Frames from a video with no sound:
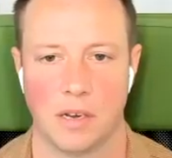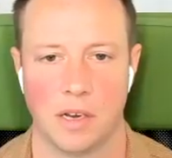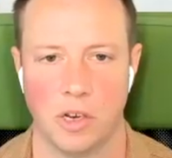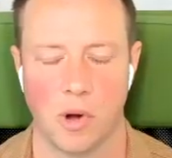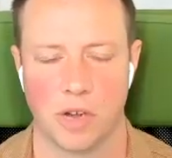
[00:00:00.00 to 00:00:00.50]

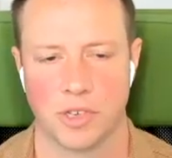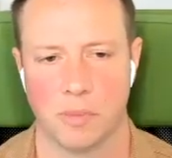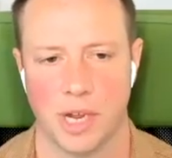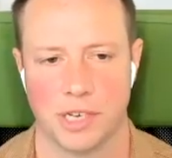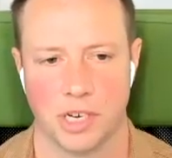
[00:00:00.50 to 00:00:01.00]
you also
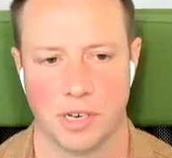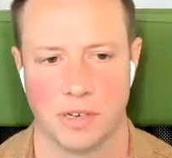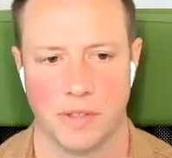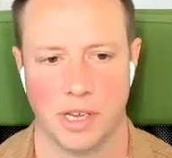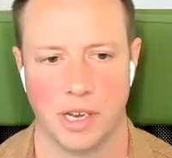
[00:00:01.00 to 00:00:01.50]

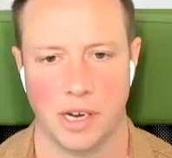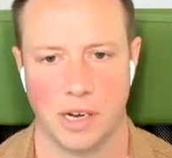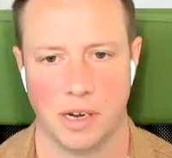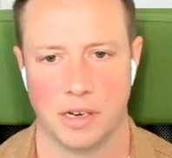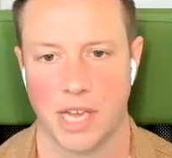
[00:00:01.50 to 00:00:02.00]
mentioned
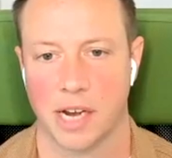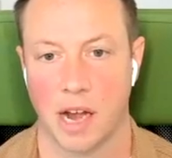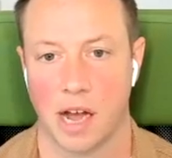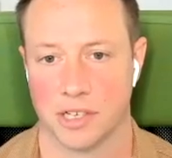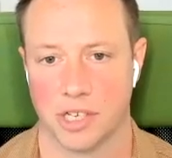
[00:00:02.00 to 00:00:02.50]
the
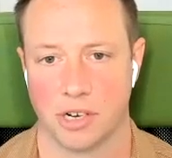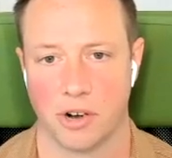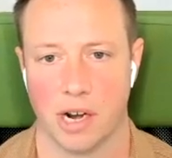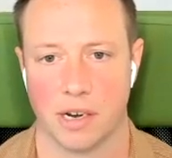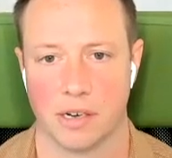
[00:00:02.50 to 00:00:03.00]
technology
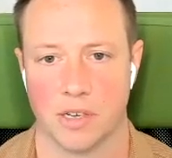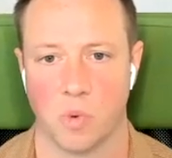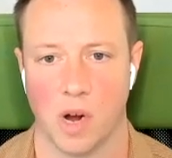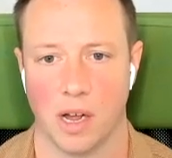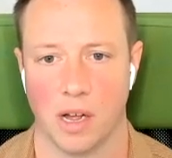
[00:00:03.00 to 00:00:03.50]
credit as
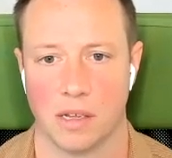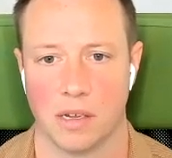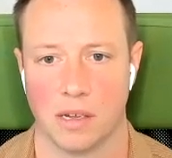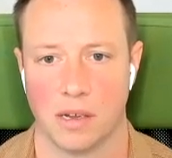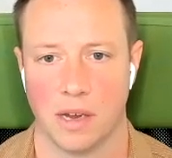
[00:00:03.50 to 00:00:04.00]
well,
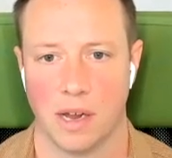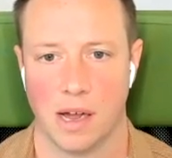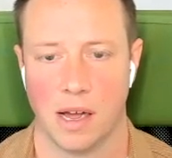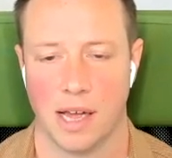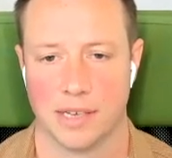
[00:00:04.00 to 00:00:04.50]

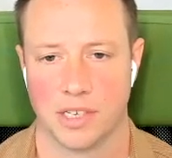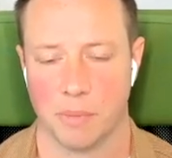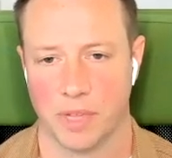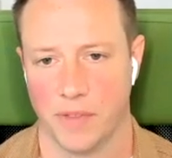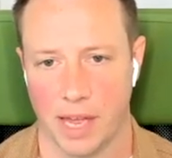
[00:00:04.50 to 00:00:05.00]
as
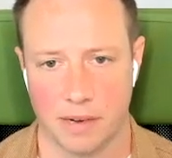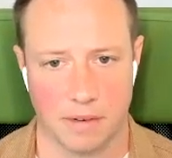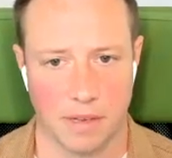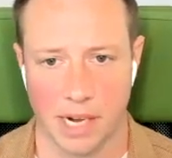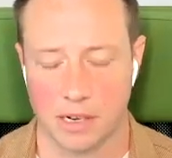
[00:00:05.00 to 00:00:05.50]
something that
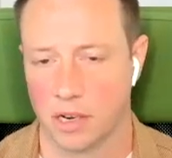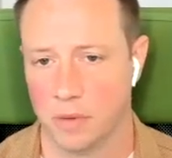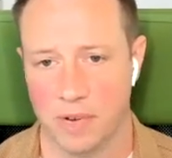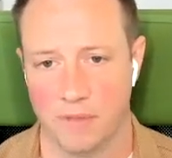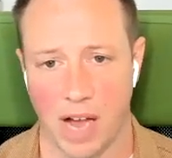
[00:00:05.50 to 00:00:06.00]
could
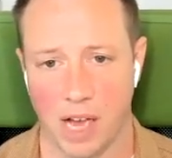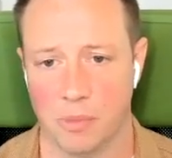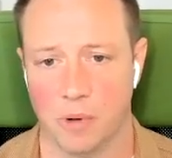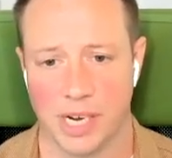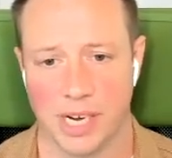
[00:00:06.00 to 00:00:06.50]
be
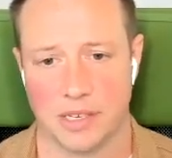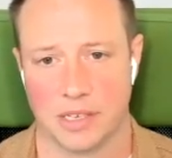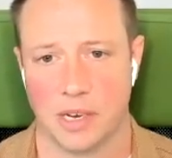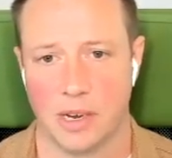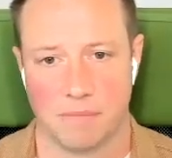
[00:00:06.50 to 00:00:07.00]
valuable,
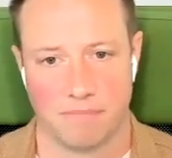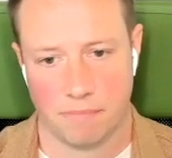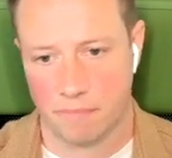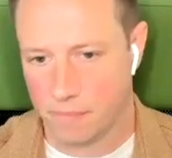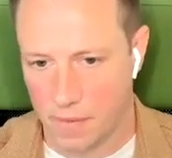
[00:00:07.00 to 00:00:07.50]
because
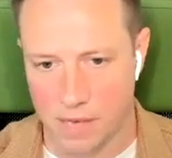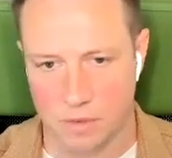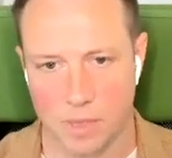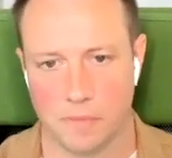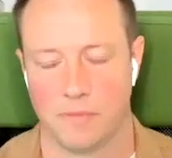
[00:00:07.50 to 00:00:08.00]
as
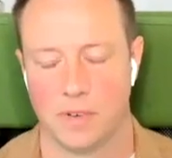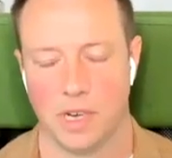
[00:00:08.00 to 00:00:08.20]
we